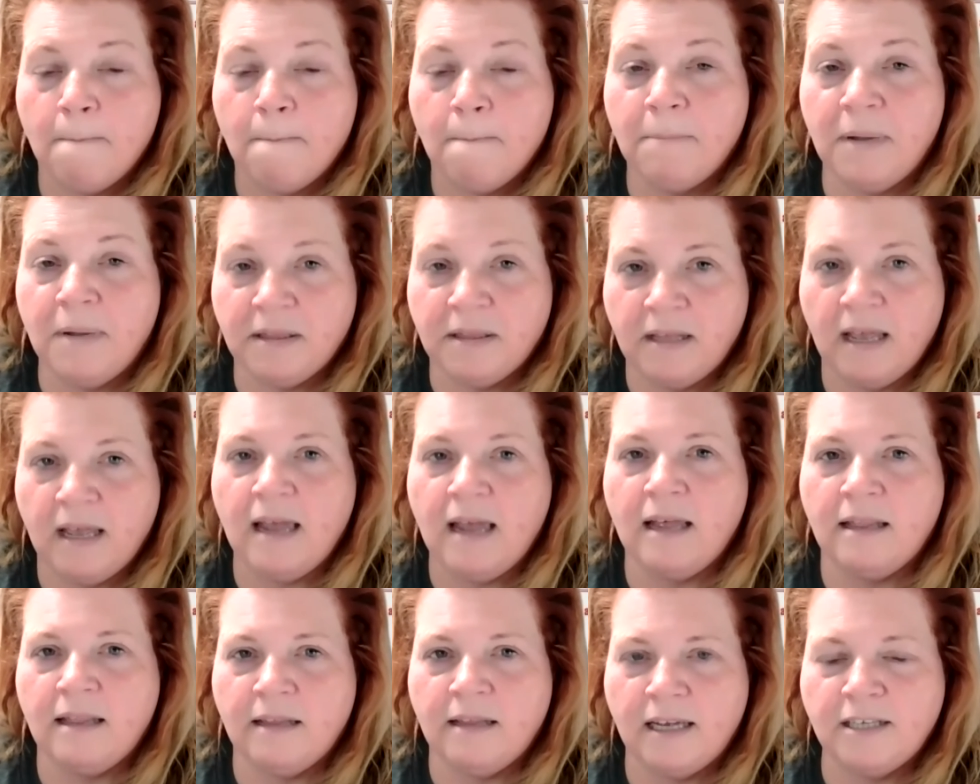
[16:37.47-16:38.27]
But
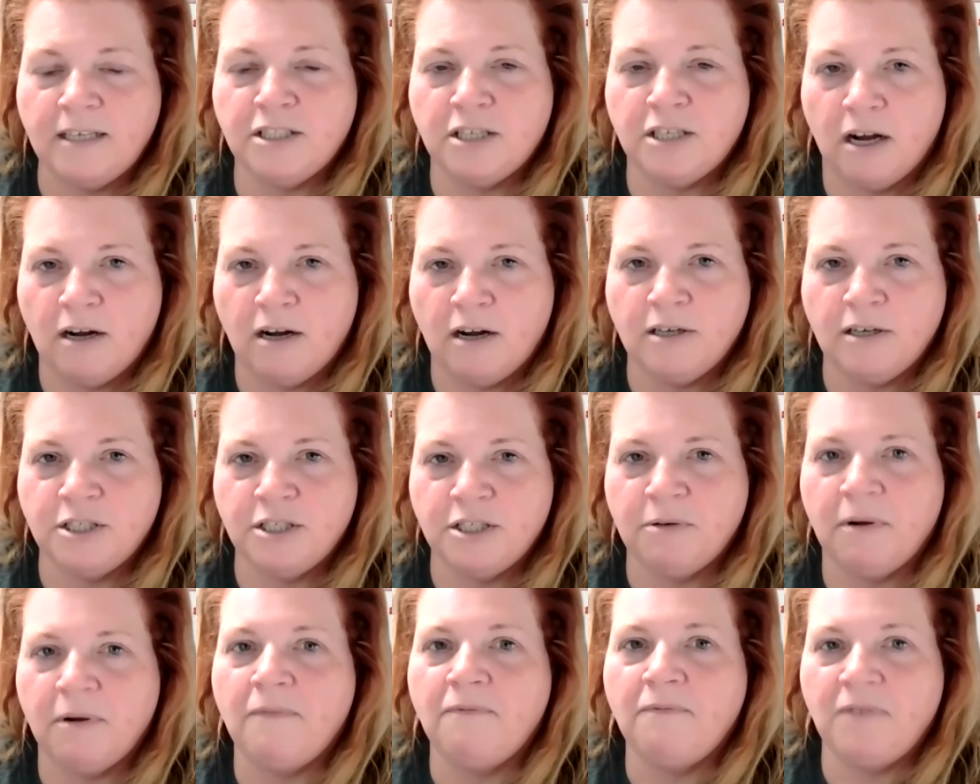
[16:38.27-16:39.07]
then they charge
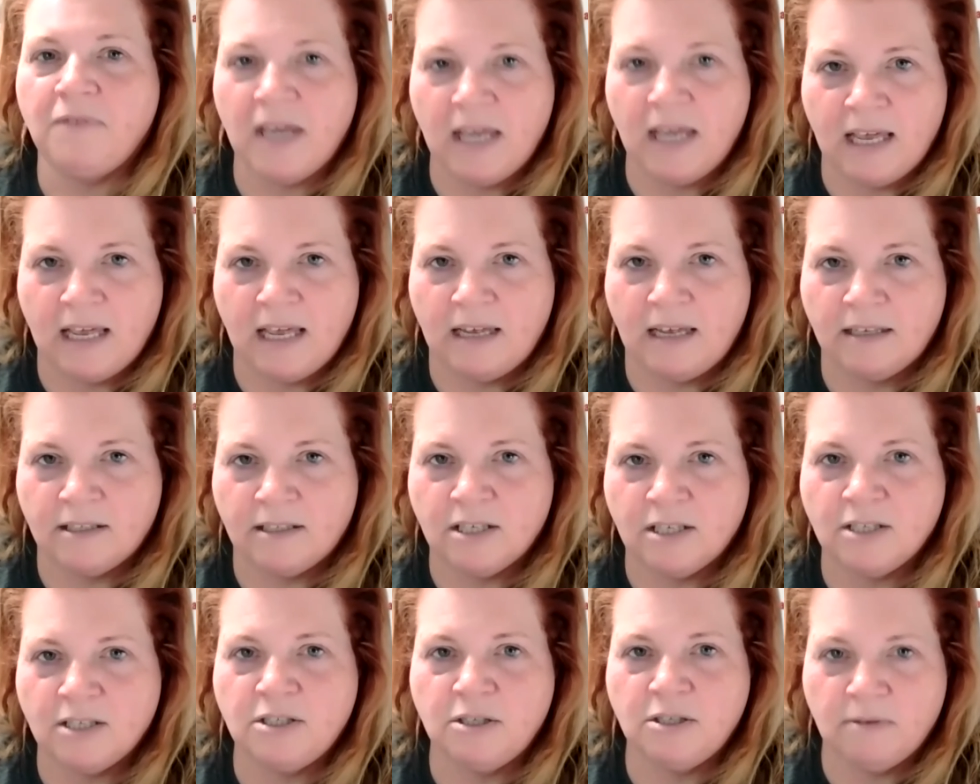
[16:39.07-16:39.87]
you a fee
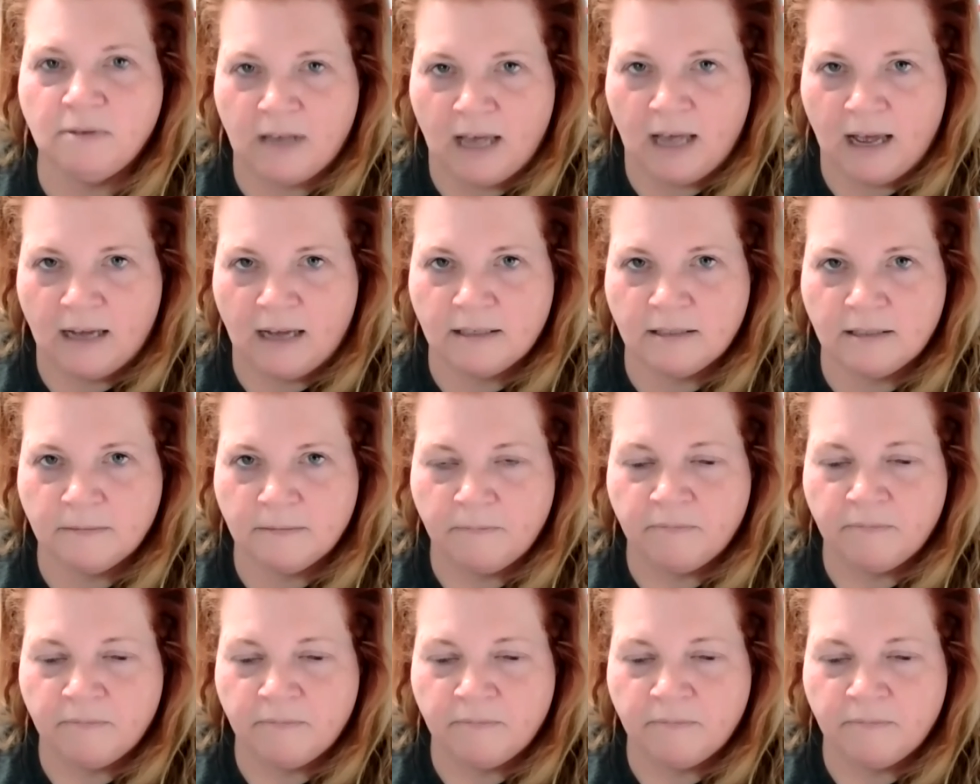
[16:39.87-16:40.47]
to do that.